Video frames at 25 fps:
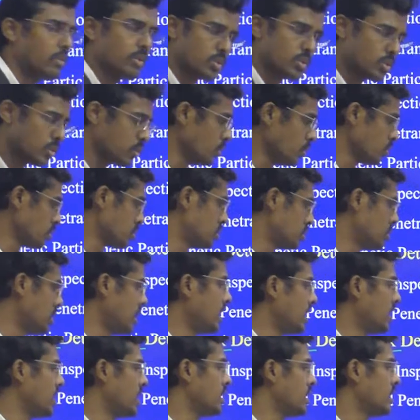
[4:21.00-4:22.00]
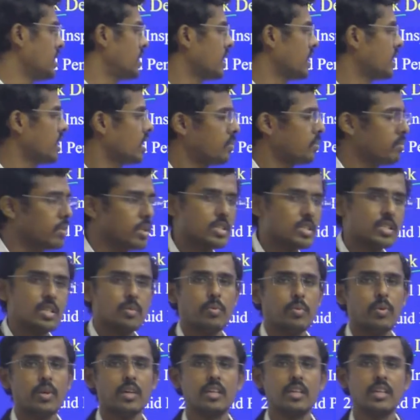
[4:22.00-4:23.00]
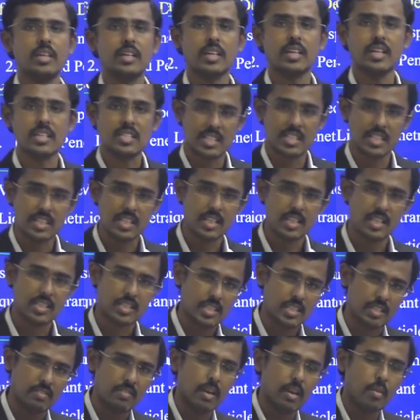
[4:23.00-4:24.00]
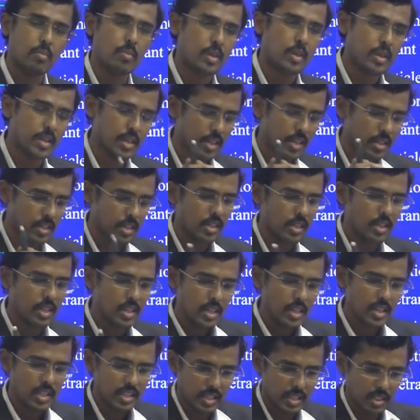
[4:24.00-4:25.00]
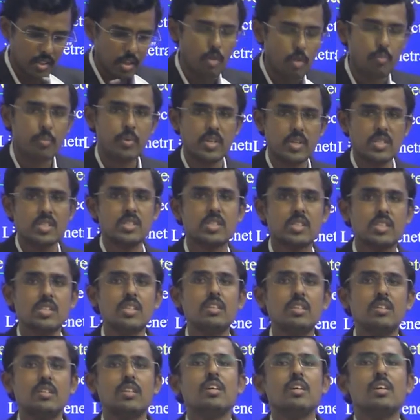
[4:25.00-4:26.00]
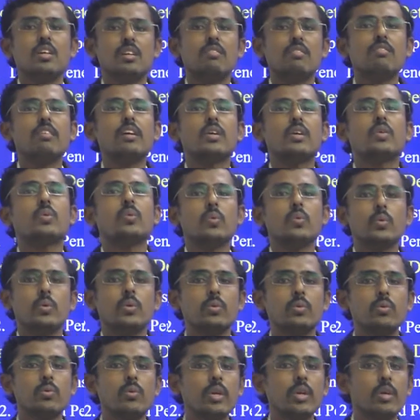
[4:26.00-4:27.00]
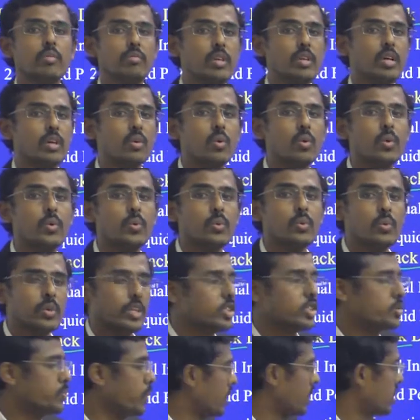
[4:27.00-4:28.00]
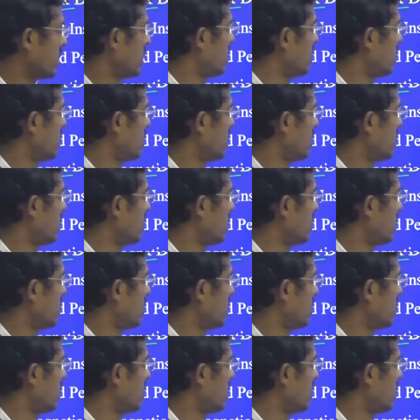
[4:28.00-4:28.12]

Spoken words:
to choose the NDT technique based upon their consideration, availability, and the complexity we are going to inspect.